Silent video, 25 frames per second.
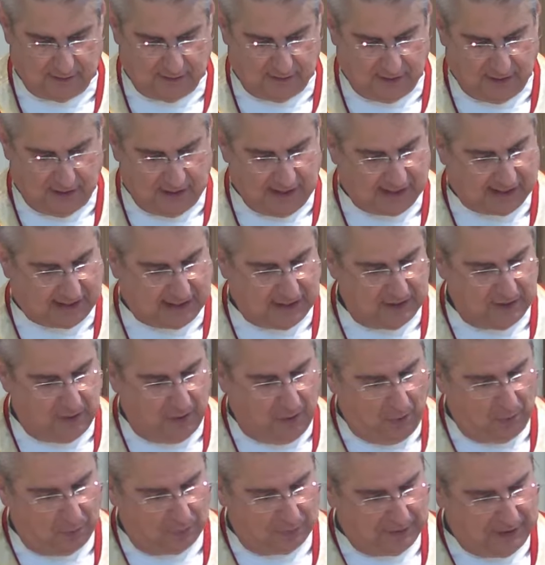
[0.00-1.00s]
and it can
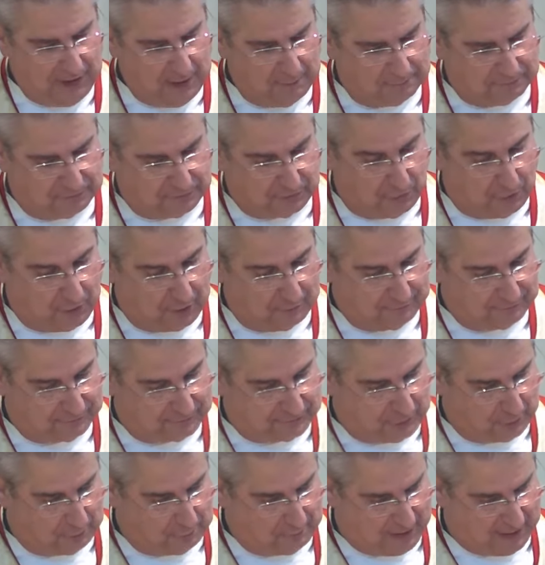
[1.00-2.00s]
only absorb
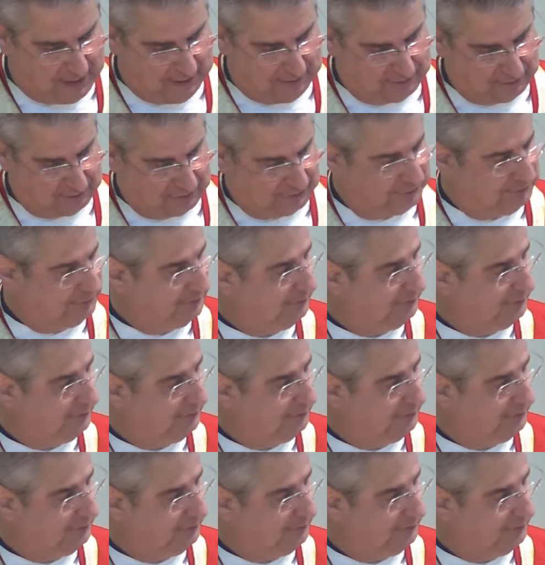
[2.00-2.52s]
so much.